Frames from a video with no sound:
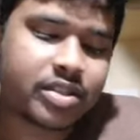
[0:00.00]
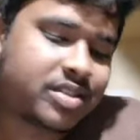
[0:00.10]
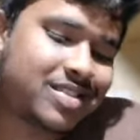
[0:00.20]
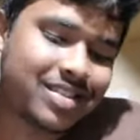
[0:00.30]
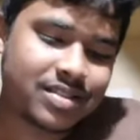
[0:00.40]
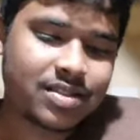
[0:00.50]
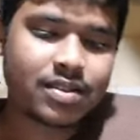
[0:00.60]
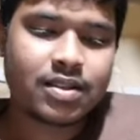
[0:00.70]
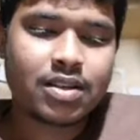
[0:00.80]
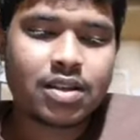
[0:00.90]
stress.
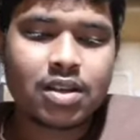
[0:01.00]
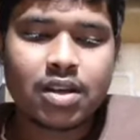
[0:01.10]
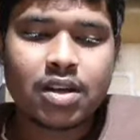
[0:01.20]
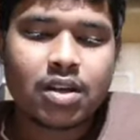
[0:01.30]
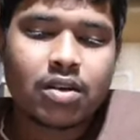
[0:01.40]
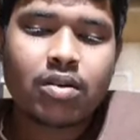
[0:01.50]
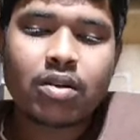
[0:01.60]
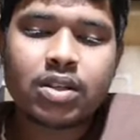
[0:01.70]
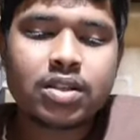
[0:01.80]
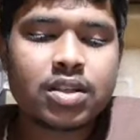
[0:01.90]

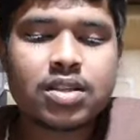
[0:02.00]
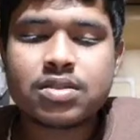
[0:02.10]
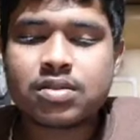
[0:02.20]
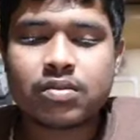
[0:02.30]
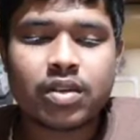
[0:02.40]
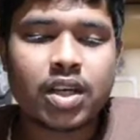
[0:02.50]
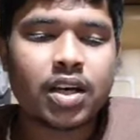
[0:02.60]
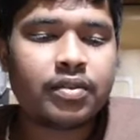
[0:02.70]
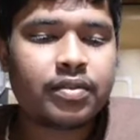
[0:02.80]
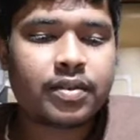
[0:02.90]
All the things we
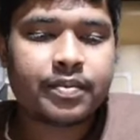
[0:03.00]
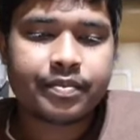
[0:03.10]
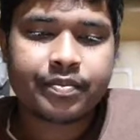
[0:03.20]
have.